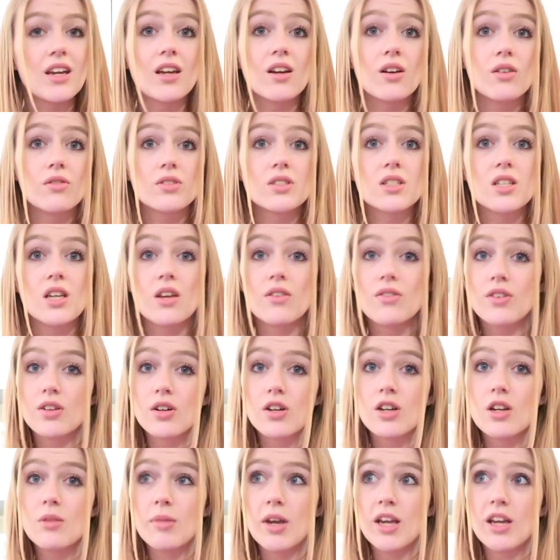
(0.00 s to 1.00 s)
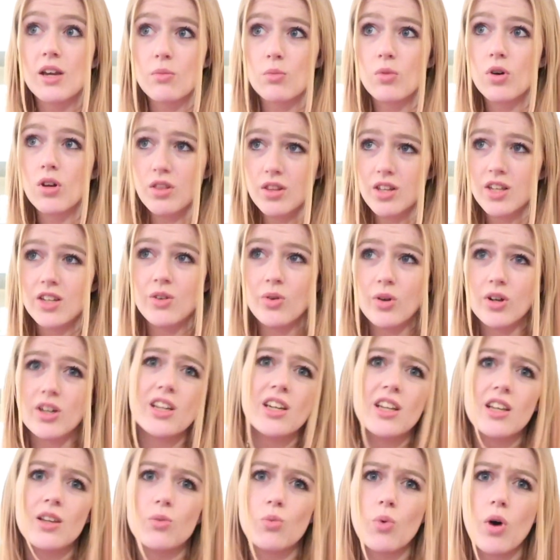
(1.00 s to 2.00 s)
and obviously if you're only making 1, then you only
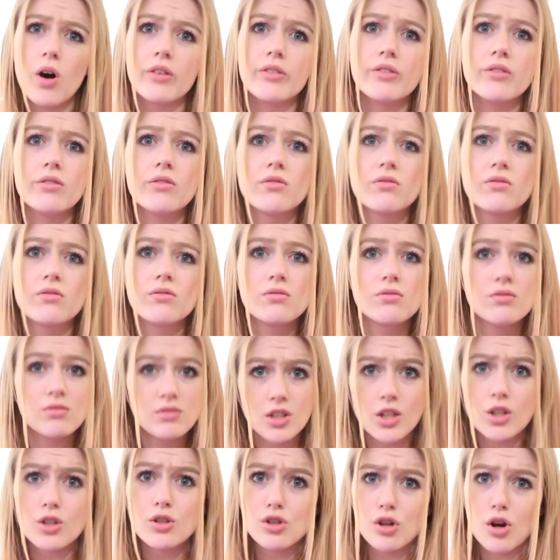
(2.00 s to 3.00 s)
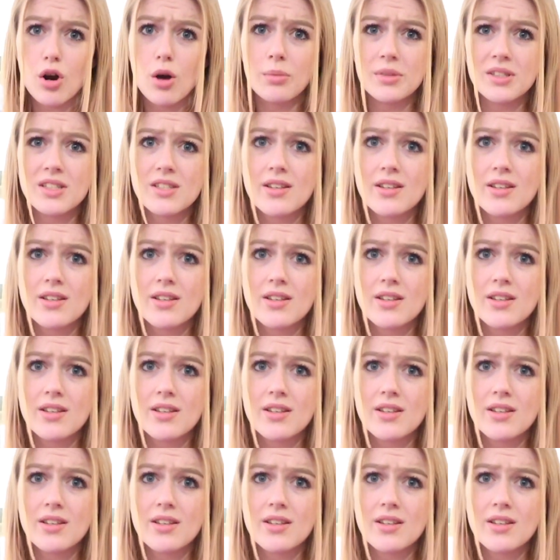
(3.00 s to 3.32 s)
need 1. Use your common